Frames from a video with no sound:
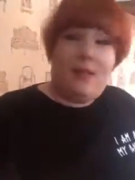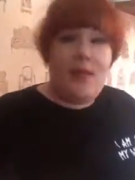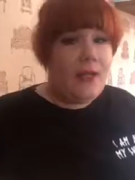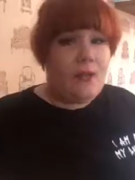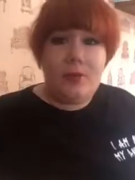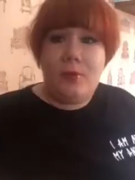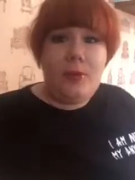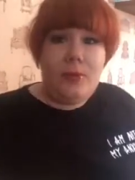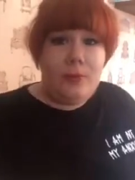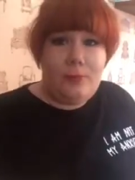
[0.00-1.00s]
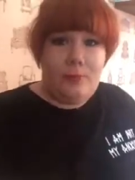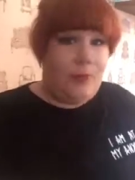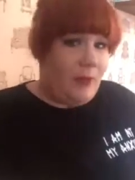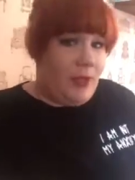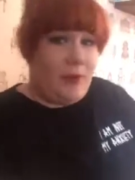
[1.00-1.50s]
Let you, you,
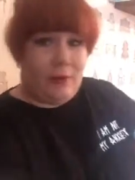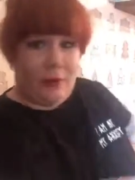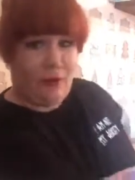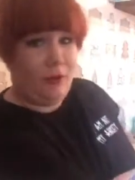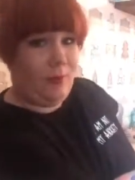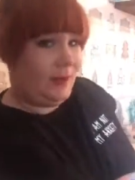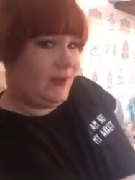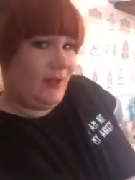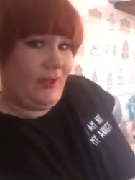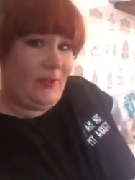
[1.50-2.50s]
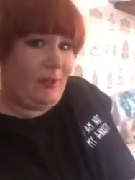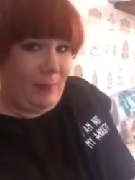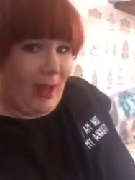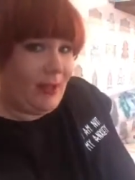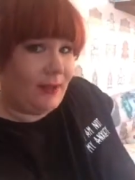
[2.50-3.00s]
you're here because you want to see the
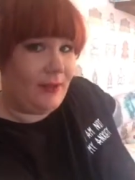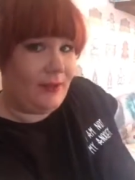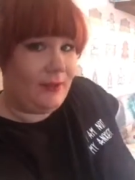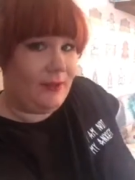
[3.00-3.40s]
palette,